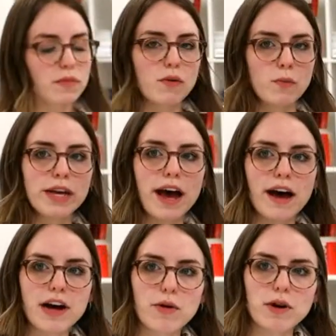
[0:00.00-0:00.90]
We
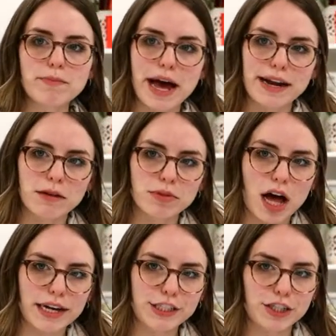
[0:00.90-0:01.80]
have our batting
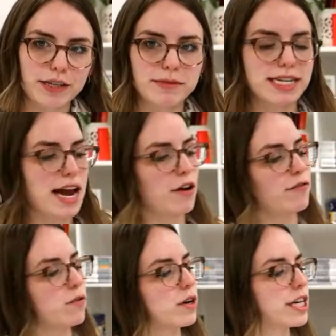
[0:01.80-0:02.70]
block trimmed now
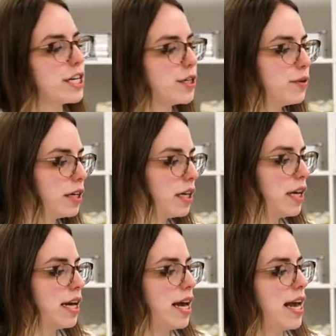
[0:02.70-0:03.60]
for you
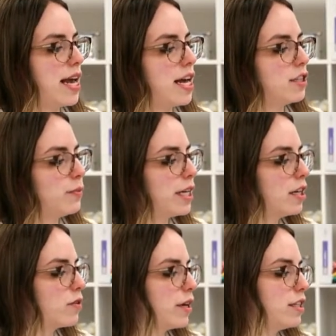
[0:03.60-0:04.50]
and we are
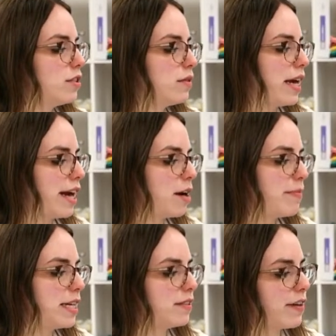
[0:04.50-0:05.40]
going to lay our
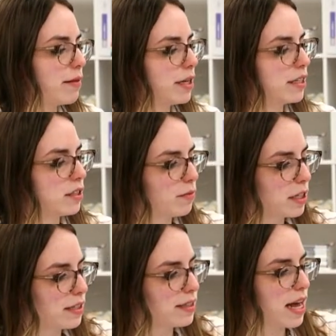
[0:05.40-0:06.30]
base fabric. So I'm
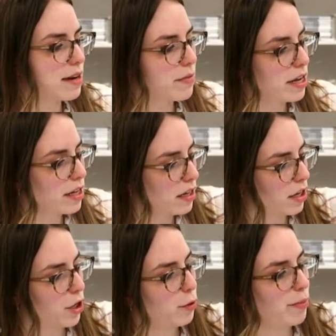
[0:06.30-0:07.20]
gonna slide my
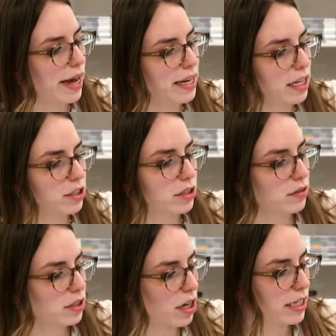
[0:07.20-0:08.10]
hoop back in just so
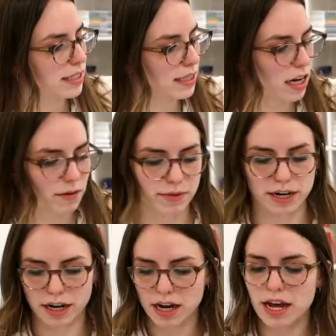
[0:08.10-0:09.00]
it's already set up
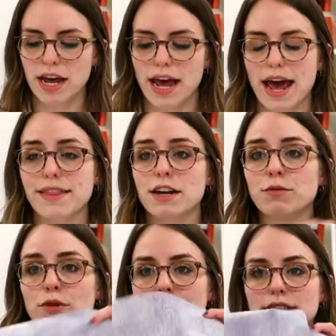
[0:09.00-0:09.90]
there. And then I'm
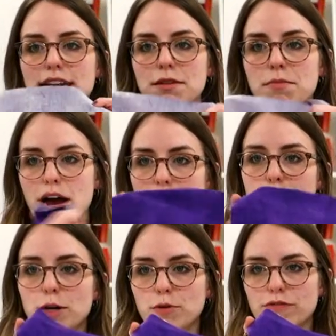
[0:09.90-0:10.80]
going to take my
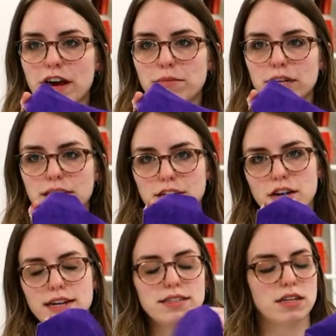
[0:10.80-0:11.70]
purple fabric that you
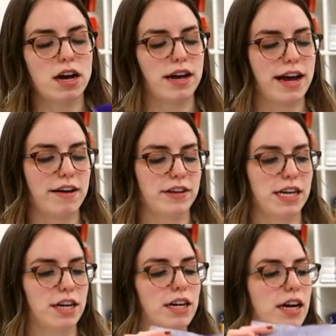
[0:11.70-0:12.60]
guys saw I have
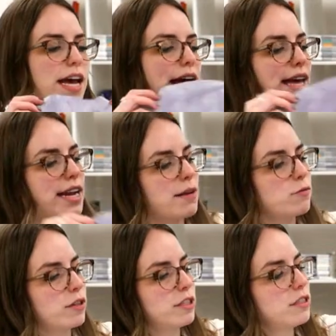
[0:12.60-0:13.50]
here, and I'm
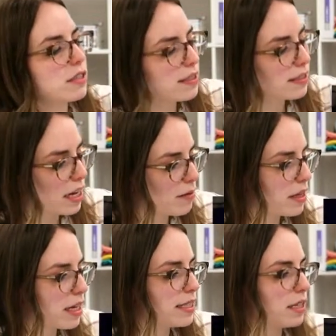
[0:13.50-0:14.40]
going to do the same
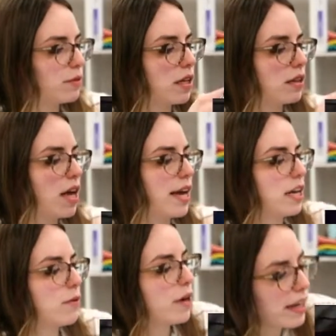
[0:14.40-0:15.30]
thing I did with the lining, where I